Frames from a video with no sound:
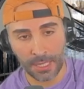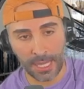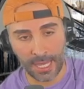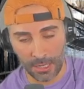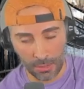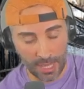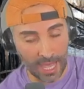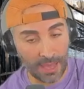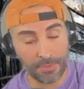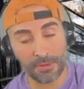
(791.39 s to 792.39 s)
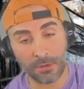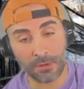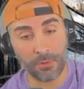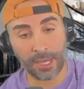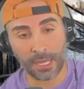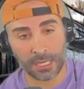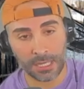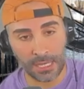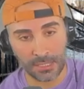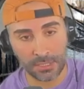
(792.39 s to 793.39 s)
And it'll happen quick.
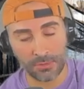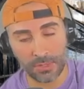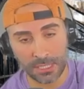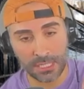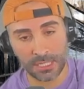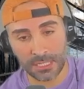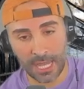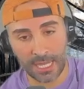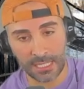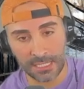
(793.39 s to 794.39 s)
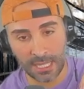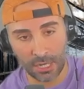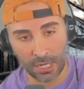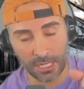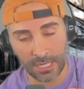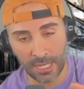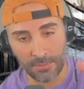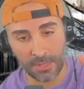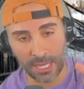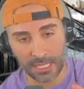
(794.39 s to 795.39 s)
As soon as these guys are
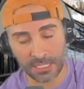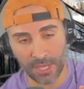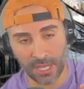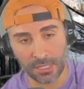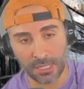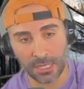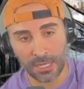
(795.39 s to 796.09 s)
condemned, expelled,